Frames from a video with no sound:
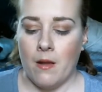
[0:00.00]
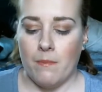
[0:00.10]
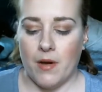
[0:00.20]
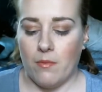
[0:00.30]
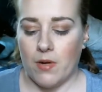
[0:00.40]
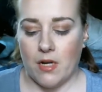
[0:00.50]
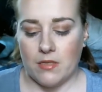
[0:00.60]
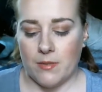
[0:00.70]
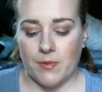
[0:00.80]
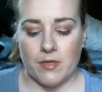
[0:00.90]
But what I'll
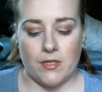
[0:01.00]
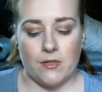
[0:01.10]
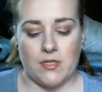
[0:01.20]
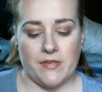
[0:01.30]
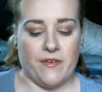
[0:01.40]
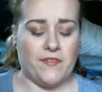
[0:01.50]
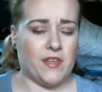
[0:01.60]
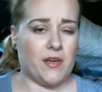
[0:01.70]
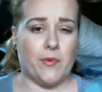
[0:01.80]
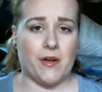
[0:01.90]
typically do is if I feel
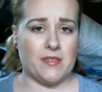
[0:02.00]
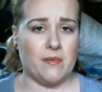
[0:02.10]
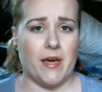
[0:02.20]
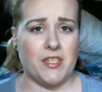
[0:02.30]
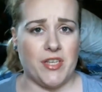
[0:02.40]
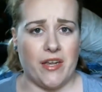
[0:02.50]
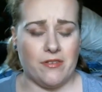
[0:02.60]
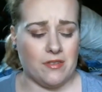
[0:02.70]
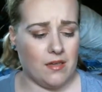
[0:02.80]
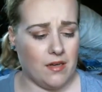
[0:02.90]
like wearing some eyeshadow,